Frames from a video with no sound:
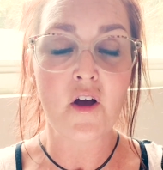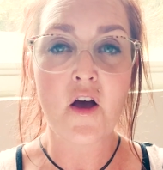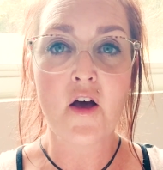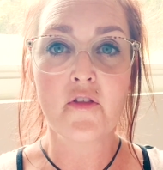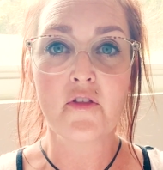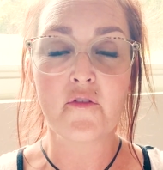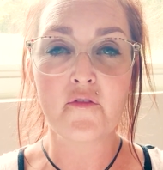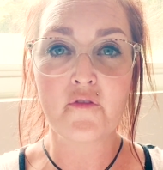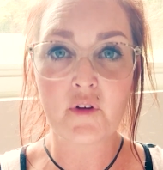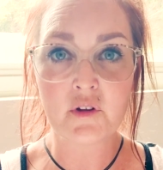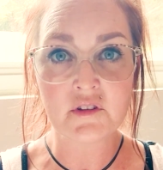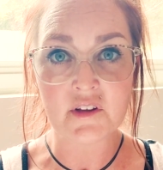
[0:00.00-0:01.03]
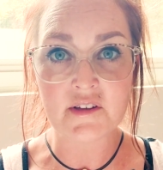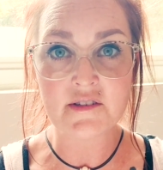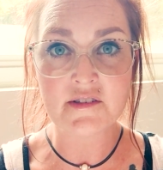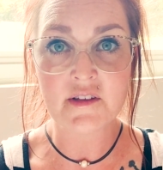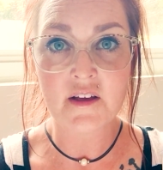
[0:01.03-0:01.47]
the fullness
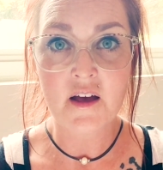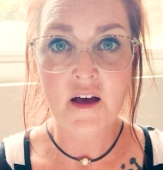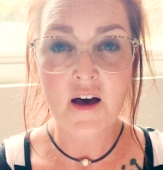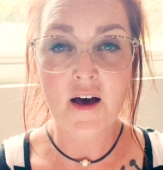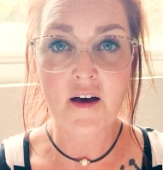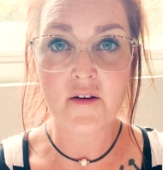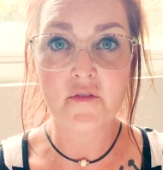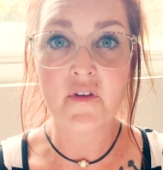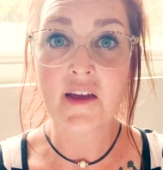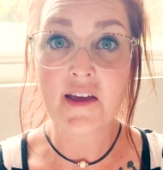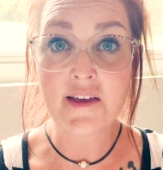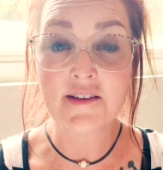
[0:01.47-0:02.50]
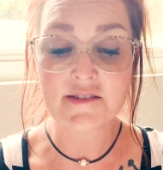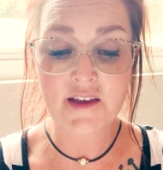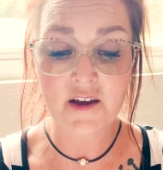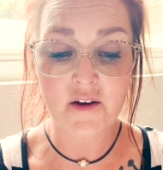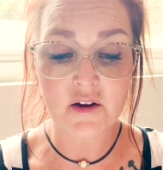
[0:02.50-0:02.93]
of his
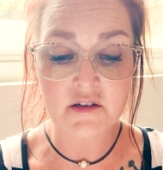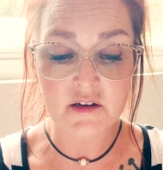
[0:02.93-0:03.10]
character.